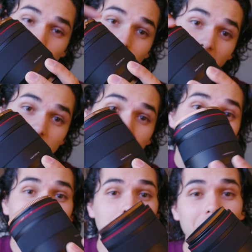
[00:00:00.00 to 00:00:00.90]
So buy yourself
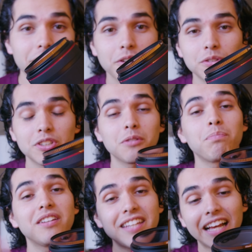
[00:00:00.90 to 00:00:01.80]
a UV filter,
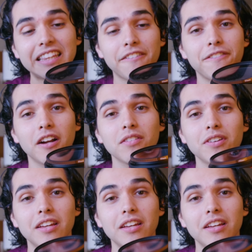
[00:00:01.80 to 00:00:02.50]
protect that front of